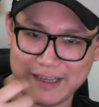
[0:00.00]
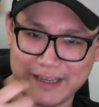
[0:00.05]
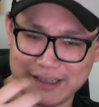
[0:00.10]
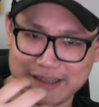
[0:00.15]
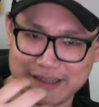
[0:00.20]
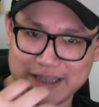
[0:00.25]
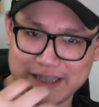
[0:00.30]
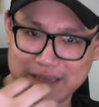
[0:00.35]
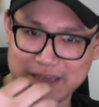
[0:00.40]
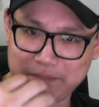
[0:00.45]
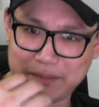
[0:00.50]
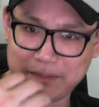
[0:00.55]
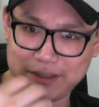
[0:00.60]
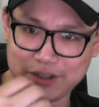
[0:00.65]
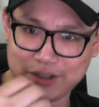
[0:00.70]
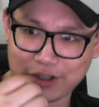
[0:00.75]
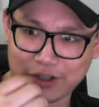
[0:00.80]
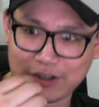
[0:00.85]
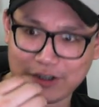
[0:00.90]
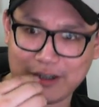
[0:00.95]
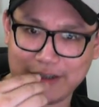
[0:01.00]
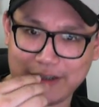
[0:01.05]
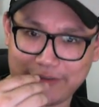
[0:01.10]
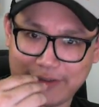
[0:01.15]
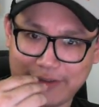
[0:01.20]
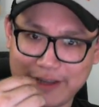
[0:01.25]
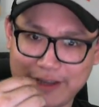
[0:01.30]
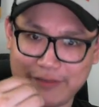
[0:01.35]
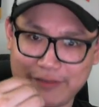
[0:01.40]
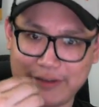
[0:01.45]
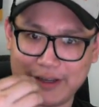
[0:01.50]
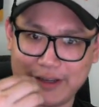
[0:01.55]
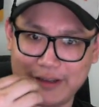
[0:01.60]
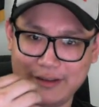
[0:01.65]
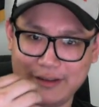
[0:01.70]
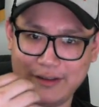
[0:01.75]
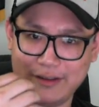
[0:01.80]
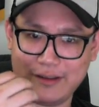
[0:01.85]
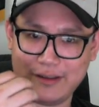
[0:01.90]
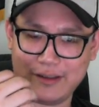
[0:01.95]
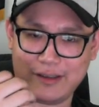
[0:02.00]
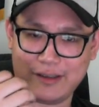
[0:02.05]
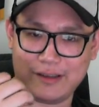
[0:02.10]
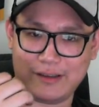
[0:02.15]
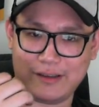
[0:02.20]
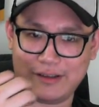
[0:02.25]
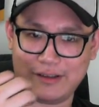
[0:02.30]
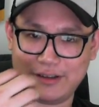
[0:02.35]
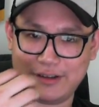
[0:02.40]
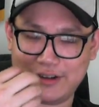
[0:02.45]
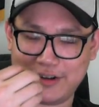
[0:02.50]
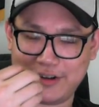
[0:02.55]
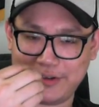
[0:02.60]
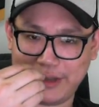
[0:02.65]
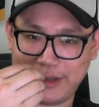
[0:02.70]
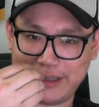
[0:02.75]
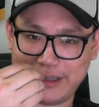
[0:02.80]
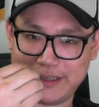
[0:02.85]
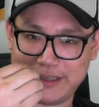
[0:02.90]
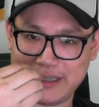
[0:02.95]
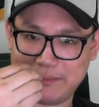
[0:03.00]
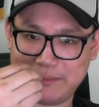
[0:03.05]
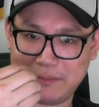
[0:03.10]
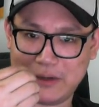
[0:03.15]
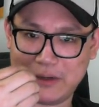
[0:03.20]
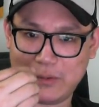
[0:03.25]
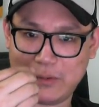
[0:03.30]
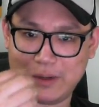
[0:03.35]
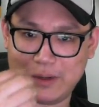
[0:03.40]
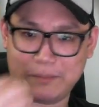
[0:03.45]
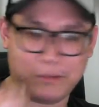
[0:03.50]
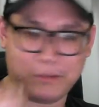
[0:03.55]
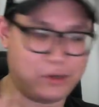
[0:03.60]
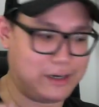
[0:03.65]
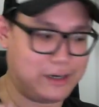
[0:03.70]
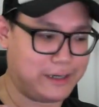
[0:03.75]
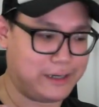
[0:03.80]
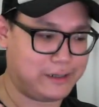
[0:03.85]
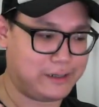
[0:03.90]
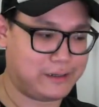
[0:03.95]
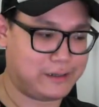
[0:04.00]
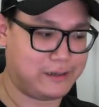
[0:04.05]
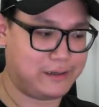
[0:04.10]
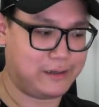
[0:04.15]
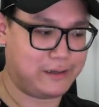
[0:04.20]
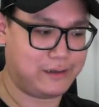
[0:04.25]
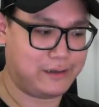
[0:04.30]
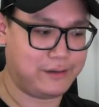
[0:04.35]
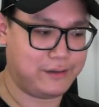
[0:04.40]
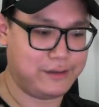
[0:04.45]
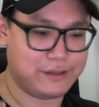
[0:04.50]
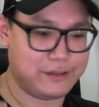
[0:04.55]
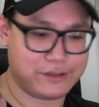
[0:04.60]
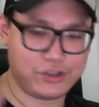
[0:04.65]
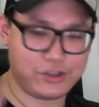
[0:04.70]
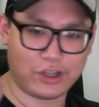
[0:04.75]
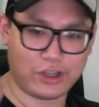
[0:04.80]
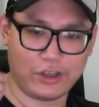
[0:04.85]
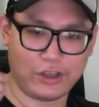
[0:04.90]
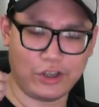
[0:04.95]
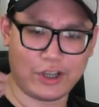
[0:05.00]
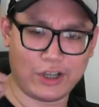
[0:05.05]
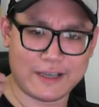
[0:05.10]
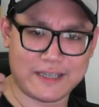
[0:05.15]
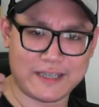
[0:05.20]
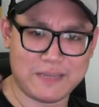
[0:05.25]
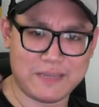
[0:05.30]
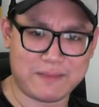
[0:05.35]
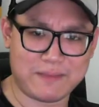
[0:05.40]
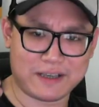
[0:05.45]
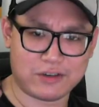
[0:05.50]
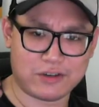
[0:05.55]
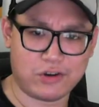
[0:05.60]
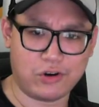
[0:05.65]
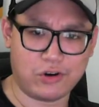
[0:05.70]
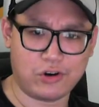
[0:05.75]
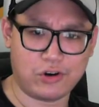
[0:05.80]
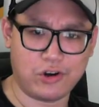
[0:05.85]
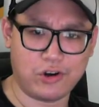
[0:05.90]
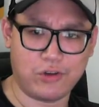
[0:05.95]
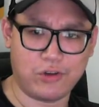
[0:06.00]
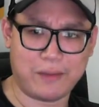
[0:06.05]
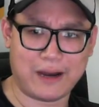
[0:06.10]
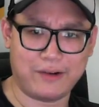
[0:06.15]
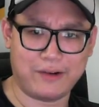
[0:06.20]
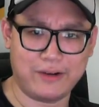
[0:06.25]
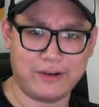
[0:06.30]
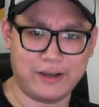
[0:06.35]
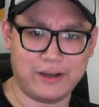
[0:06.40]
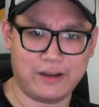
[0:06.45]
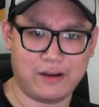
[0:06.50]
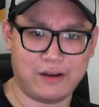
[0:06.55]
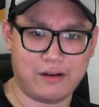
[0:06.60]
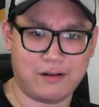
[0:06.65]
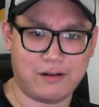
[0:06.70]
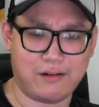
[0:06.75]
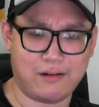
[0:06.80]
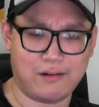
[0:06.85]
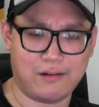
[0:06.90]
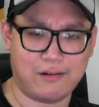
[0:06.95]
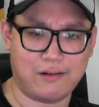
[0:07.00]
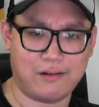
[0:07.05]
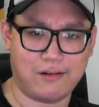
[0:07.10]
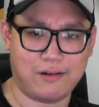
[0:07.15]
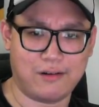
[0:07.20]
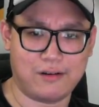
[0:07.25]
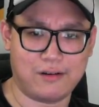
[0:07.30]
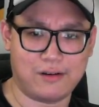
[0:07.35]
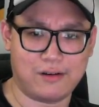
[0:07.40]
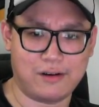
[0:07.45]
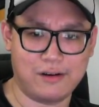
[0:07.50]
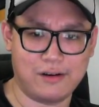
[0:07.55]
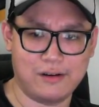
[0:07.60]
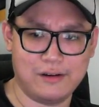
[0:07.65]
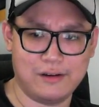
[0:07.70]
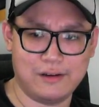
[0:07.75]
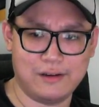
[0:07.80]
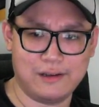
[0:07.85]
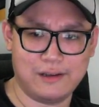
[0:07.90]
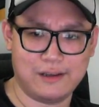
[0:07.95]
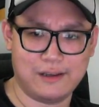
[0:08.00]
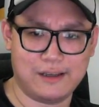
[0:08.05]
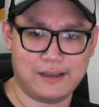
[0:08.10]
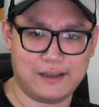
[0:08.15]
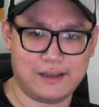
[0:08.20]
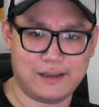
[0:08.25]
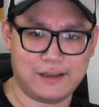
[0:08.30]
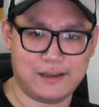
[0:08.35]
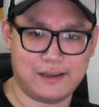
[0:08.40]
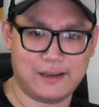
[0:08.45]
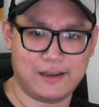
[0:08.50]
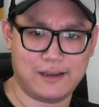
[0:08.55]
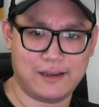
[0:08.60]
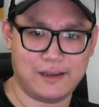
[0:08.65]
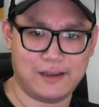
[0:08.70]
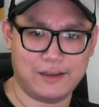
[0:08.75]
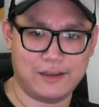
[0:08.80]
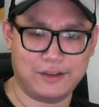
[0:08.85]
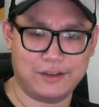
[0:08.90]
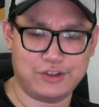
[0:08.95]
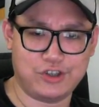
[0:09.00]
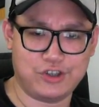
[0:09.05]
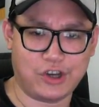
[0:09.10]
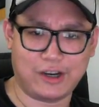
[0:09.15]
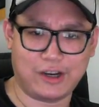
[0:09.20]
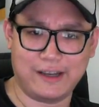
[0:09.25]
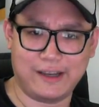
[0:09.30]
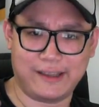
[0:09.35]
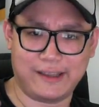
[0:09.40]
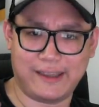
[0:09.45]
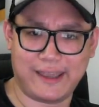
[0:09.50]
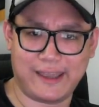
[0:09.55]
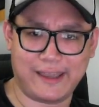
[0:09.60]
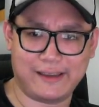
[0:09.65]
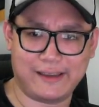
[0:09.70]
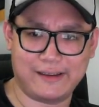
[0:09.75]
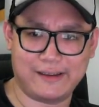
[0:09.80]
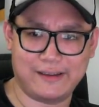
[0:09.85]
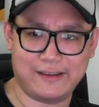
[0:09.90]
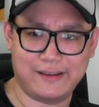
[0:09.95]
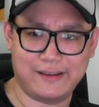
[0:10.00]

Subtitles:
a deeper chocolate flavor. You know, a deeper one, more like not as deep as cocoa powder or you know, chocolate cake,